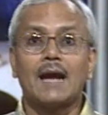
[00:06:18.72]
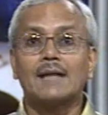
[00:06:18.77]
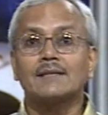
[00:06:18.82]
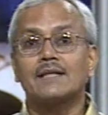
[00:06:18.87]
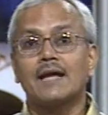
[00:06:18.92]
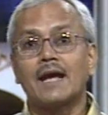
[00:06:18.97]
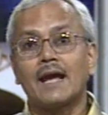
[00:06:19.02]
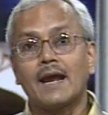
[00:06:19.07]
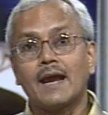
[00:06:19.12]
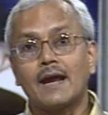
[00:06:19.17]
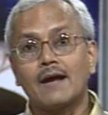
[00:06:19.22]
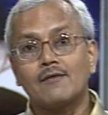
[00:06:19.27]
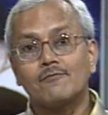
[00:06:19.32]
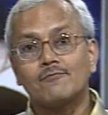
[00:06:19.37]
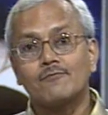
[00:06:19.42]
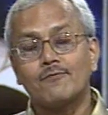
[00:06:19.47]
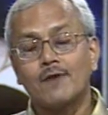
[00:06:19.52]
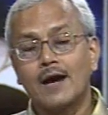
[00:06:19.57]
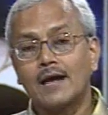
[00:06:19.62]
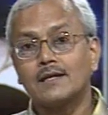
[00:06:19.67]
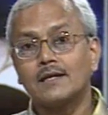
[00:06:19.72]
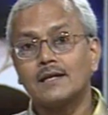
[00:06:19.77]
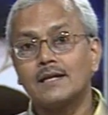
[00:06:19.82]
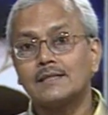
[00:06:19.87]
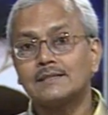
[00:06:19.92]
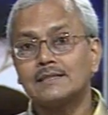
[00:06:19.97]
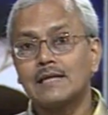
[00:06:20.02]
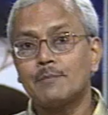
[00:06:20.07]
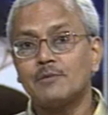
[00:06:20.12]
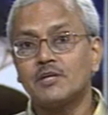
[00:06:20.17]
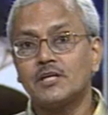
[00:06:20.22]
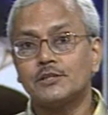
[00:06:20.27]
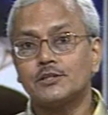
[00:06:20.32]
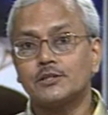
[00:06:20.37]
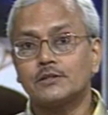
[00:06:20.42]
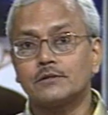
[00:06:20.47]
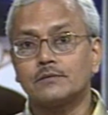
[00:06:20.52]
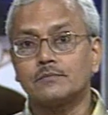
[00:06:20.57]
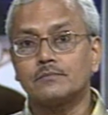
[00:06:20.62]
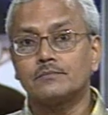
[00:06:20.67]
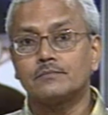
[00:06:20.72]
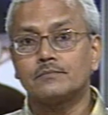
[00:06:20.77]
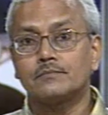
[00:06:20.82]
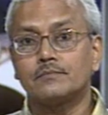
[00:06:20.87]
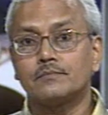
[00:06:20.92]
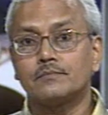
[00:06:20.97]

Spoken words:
at the final examination?